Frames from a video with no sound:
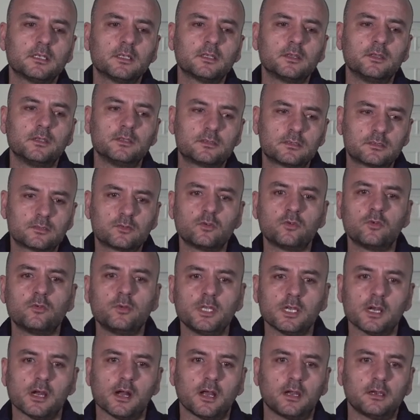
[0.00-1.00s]
this is who
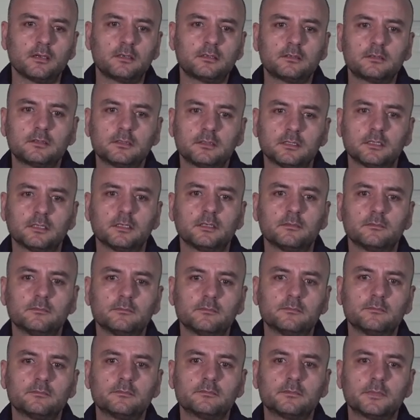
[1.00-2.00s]
we are, um,
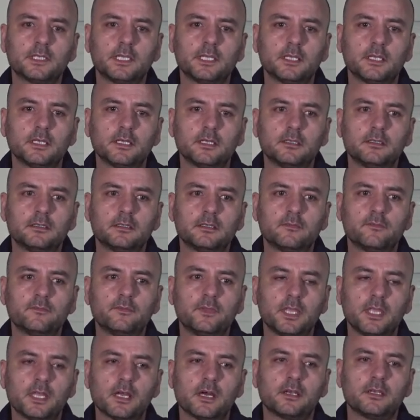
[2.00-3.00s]
and if
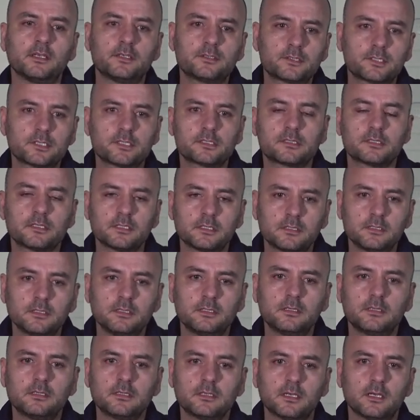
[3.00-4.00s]
they are interested,
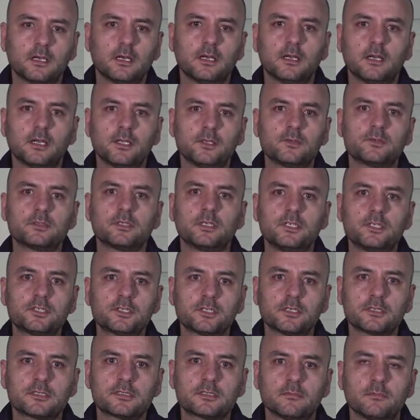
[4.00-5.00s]
uh, I usually
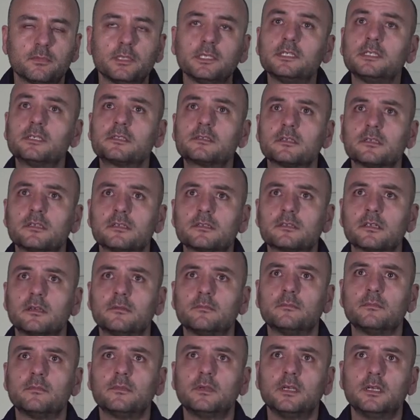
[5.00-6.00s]
share some links and
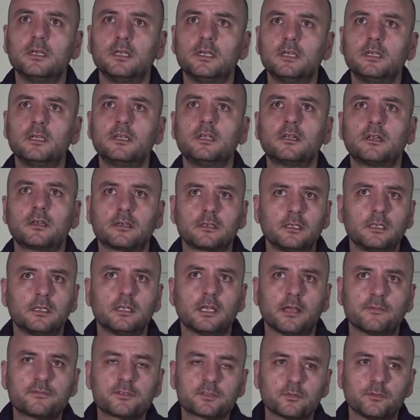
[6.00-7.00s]
some real
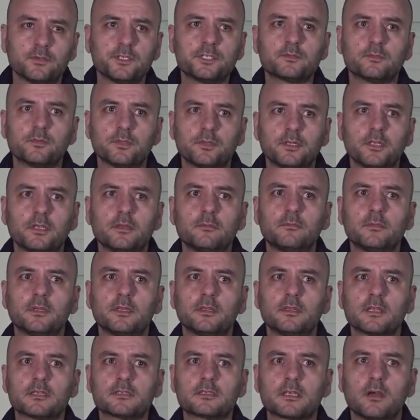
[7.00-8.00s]
life stories with them, and
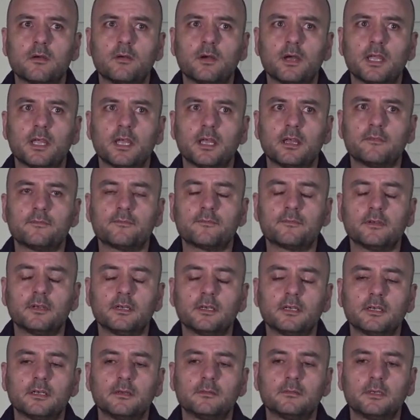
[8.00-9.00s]
that's how I have uh,
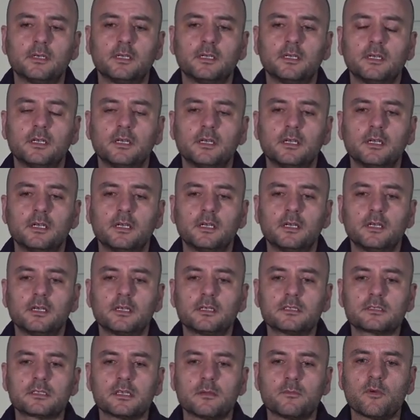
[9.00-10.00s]

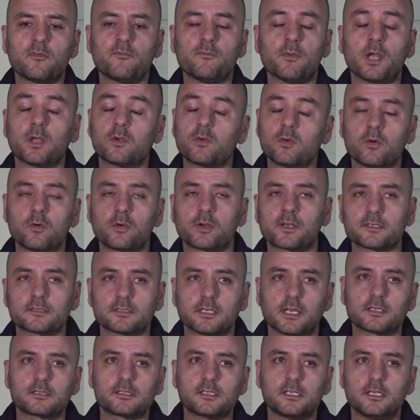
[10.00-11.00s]
some of my coworkers
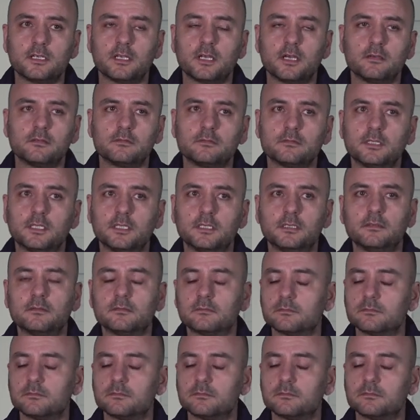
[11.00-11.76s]
actually now. They,